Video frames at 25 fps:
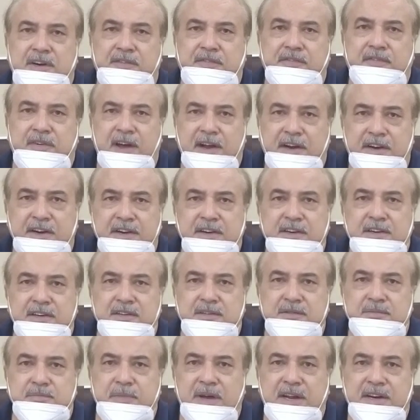
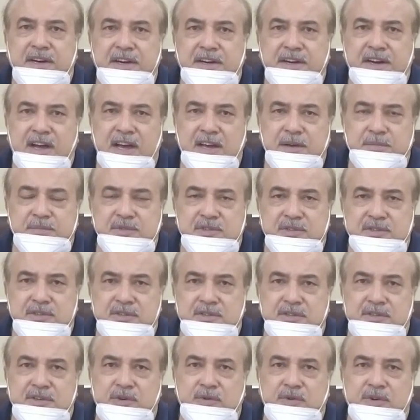defined many
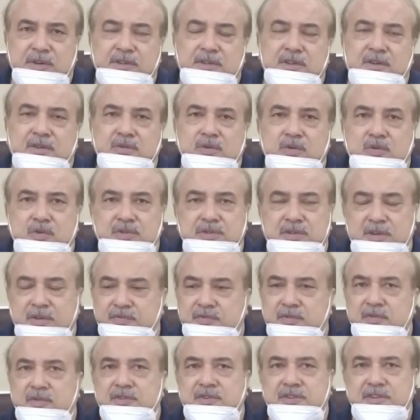times during the course
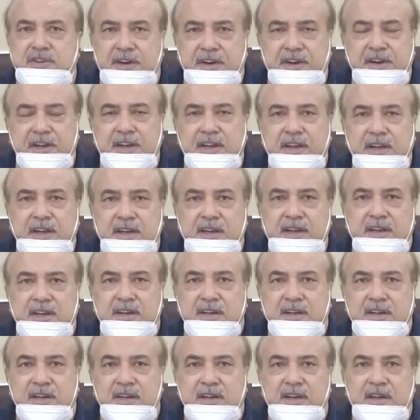of your study.
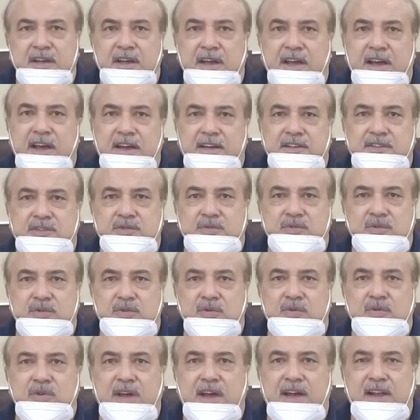As you
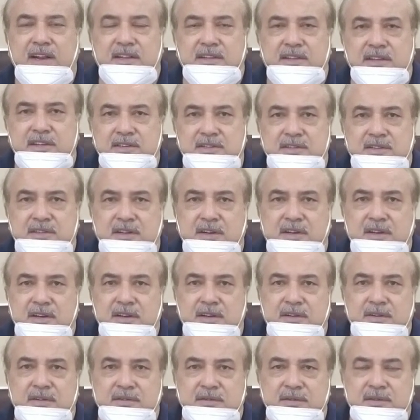know, health is
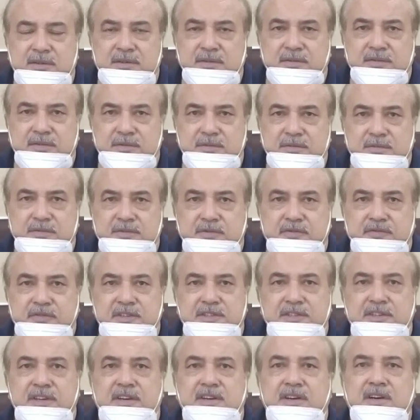the
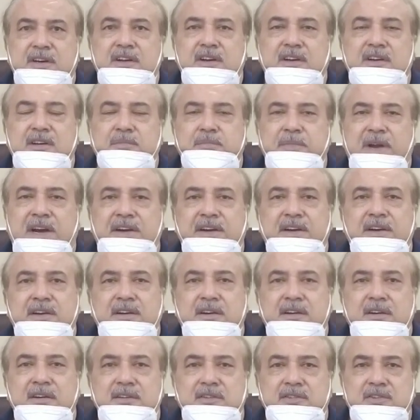physical,
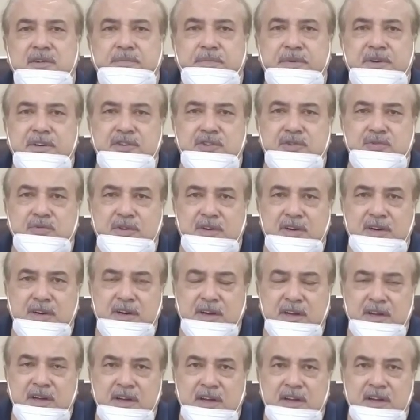mental, spiritual